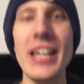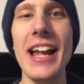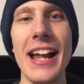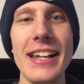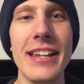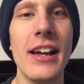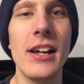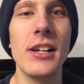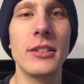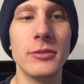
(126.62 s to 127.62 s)
then,
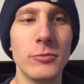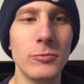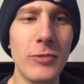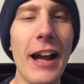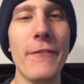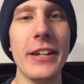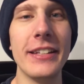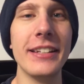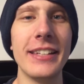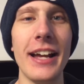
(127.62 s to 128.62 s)
Ralphie
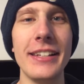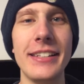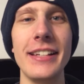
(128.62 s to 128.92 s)
decides